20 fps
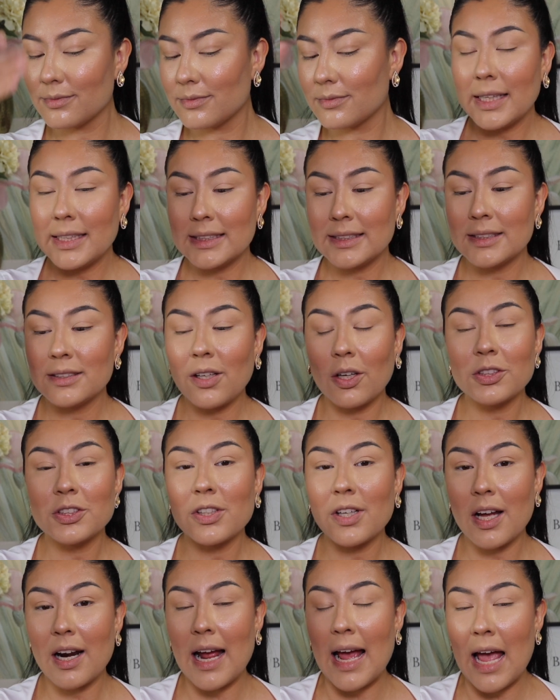And this is
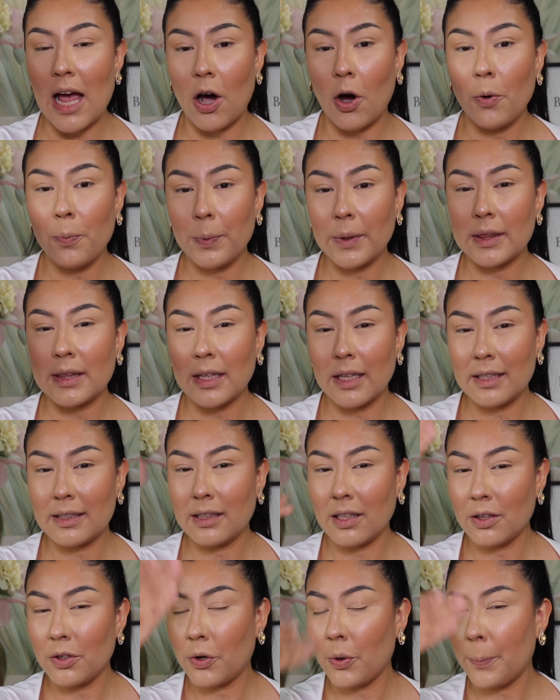also gonna help with like
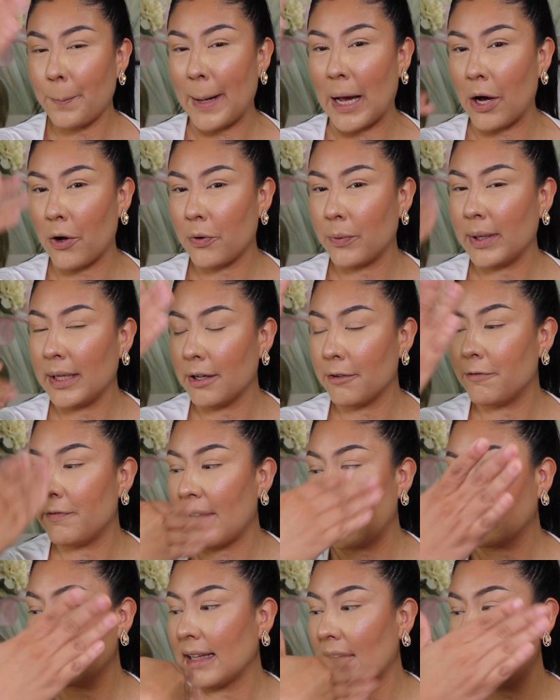the little powdery
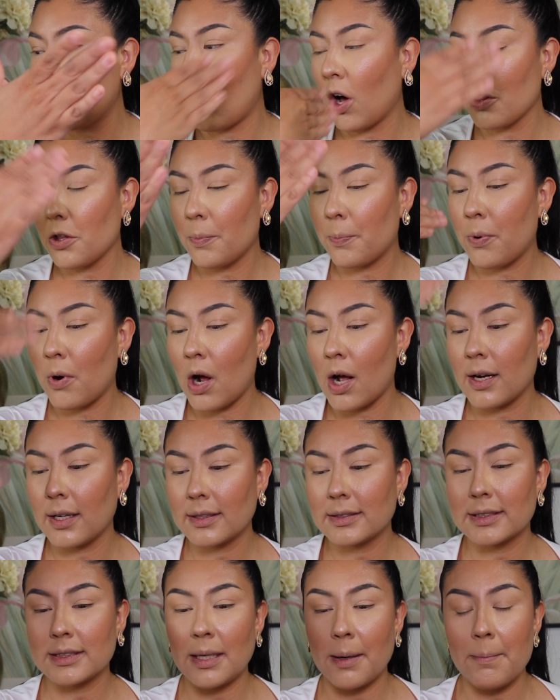effect that all the
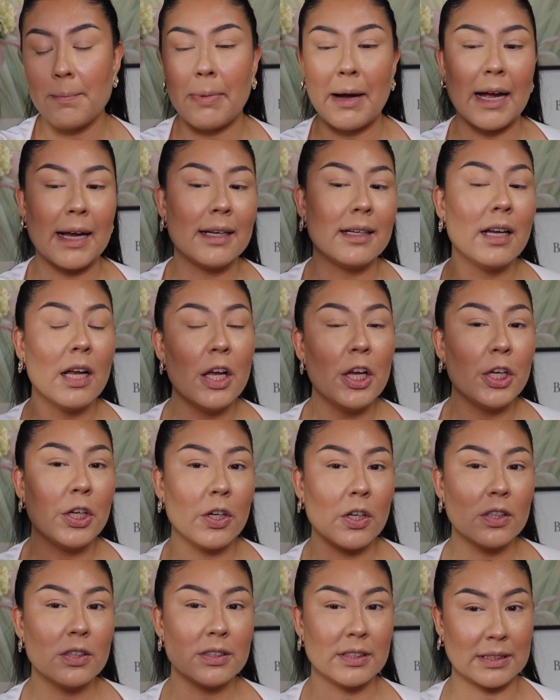products combined. You
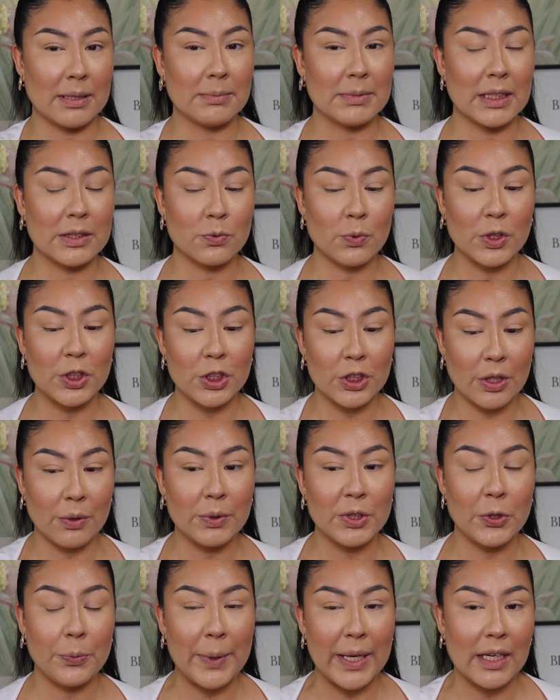know, sometimes when you're done
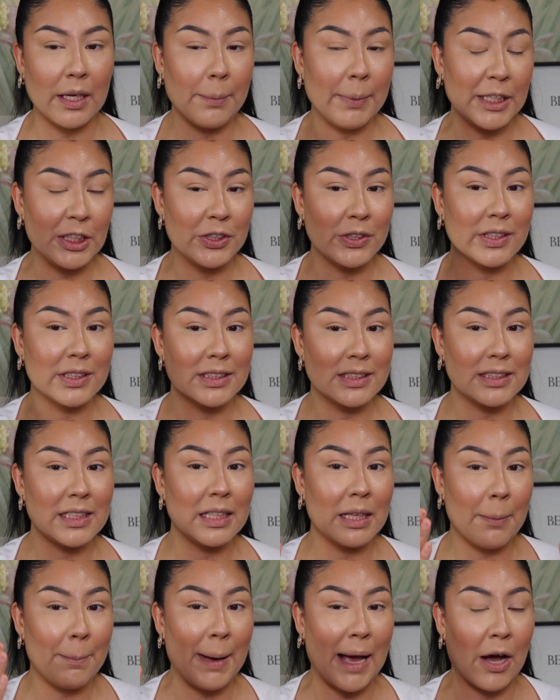with your makeup and you can
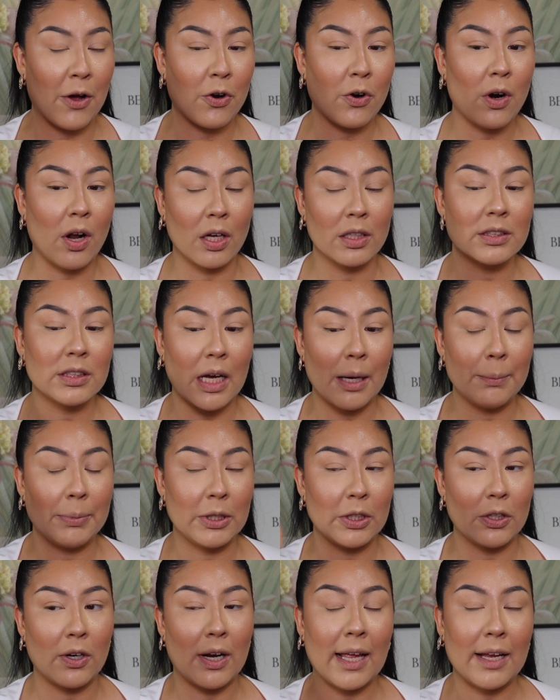see the powder on top
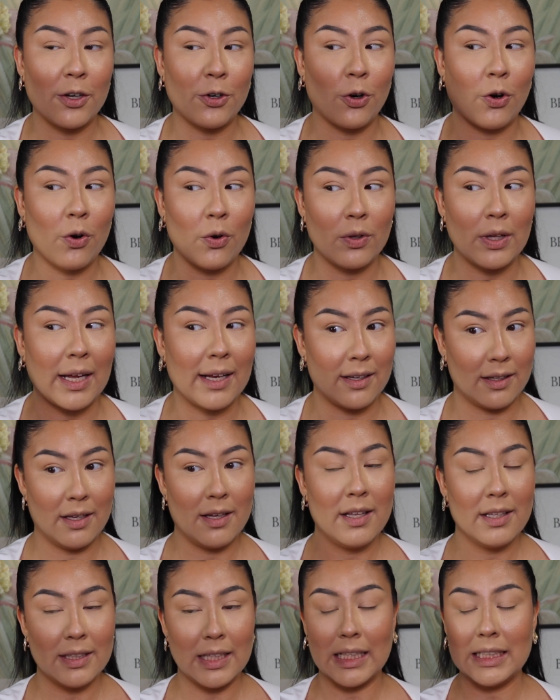and you're like, girl, like
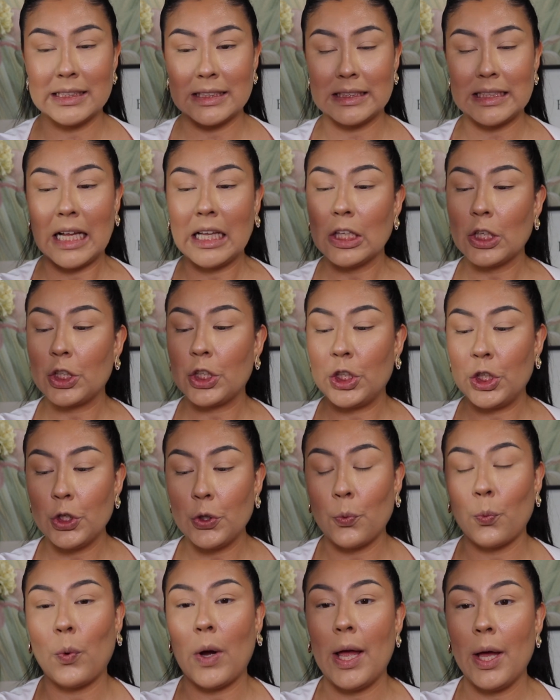that does not look
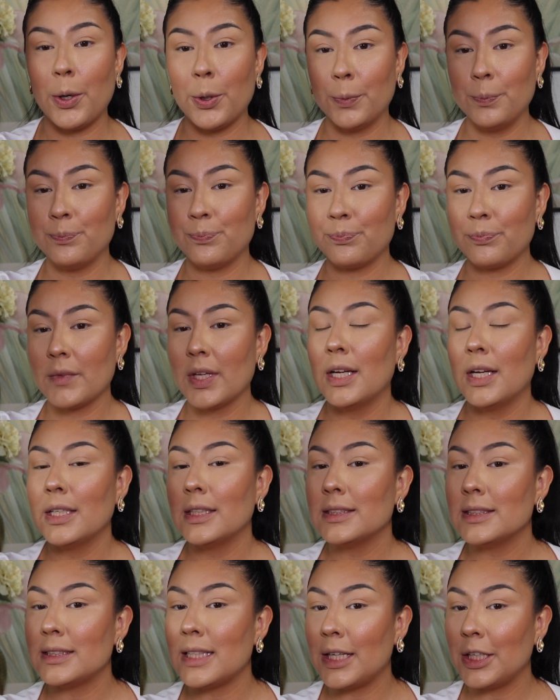cute. Well,
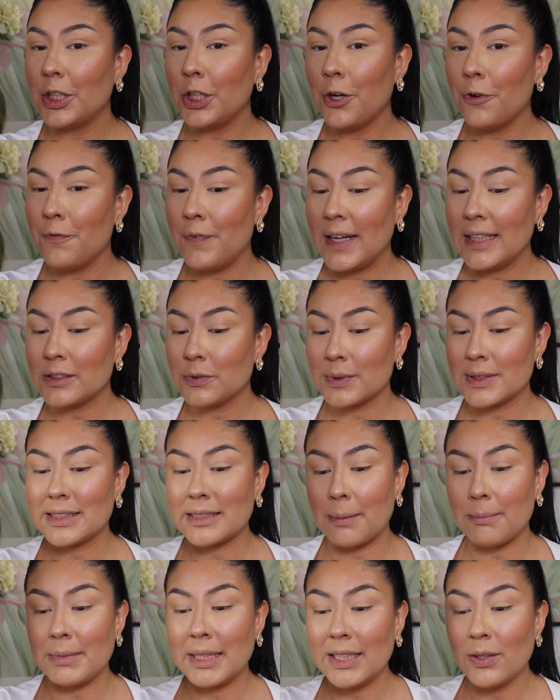setting your face with
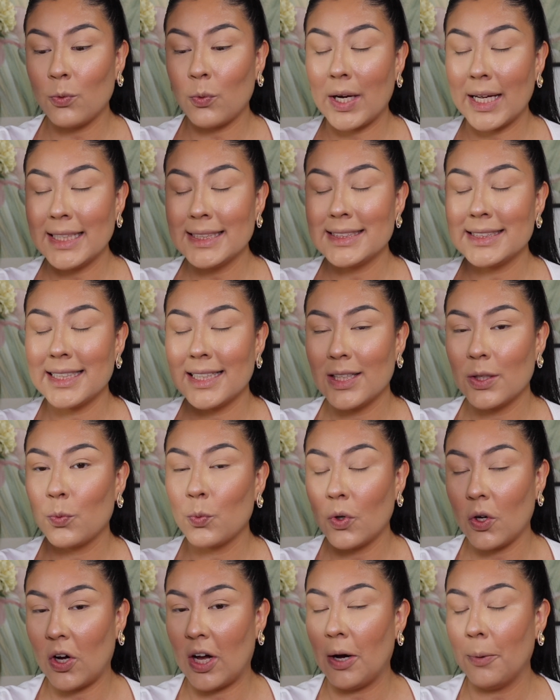something wet
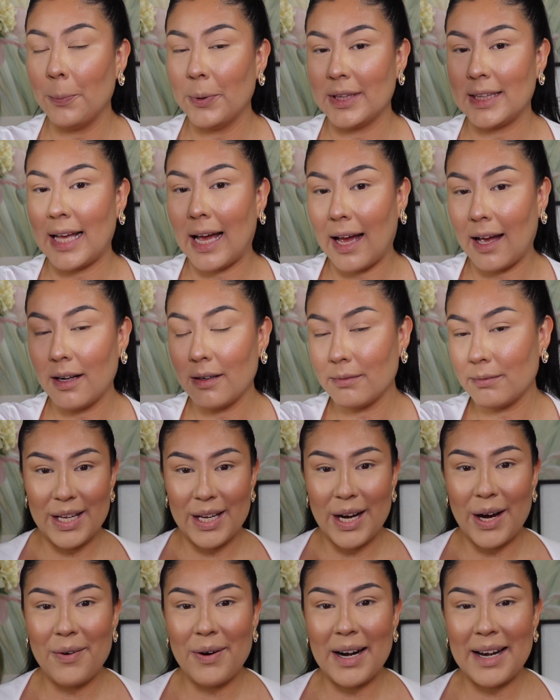will help with that.
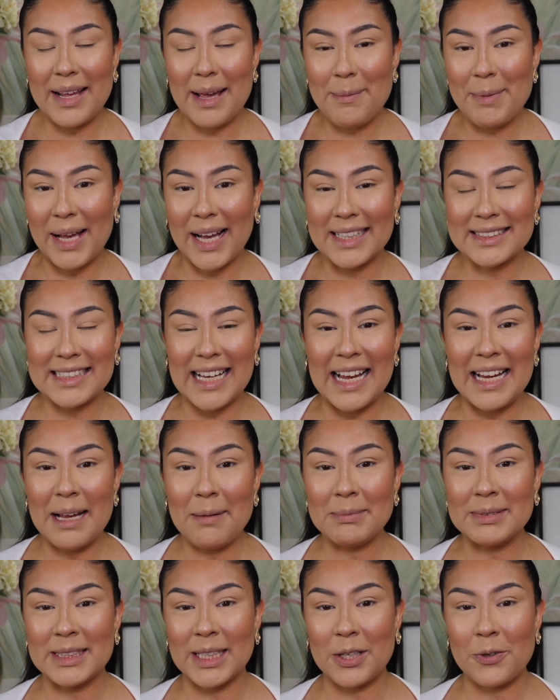Alrighty, amigas, I
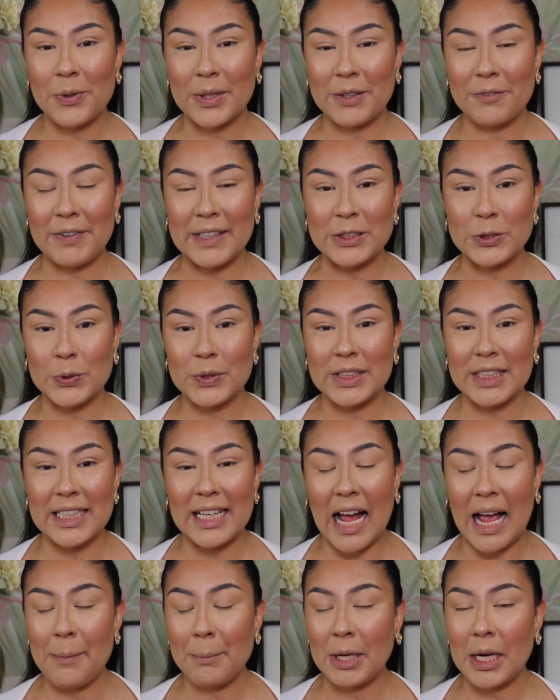am done with the face
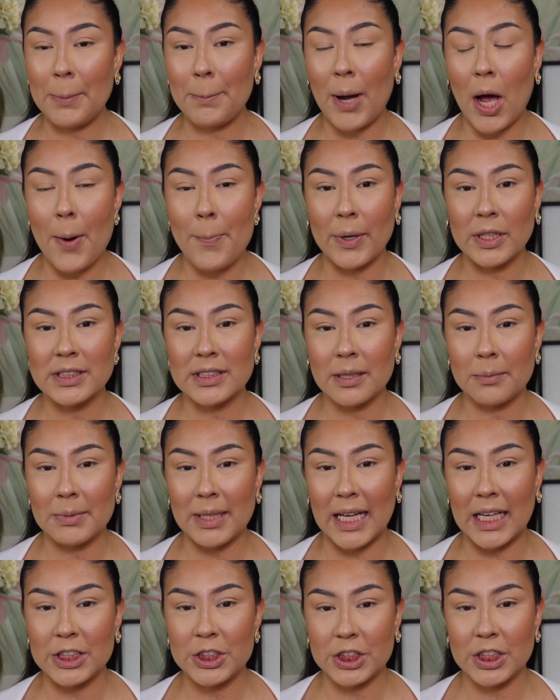routine. I'm going to pop on some
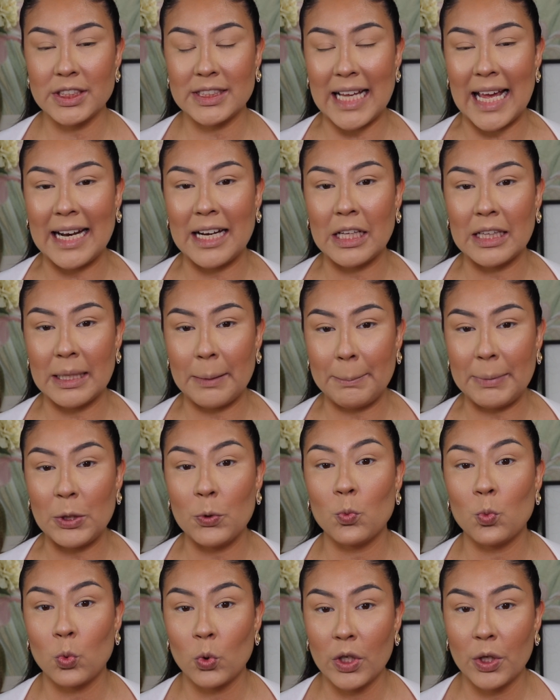lashes and a lippy
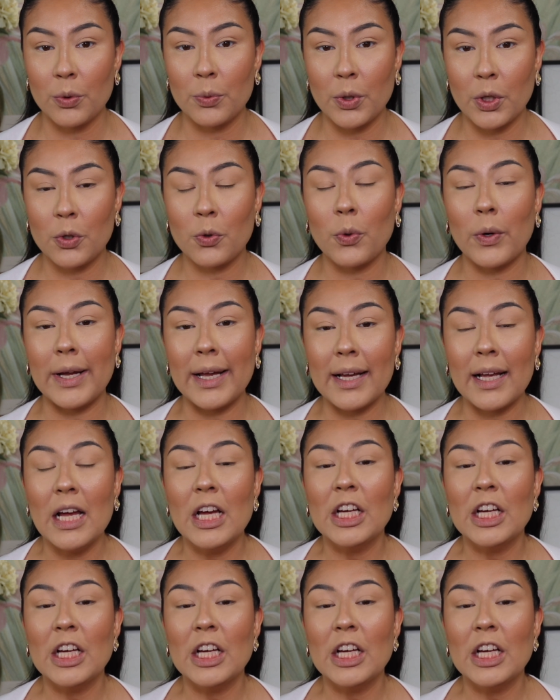real quick,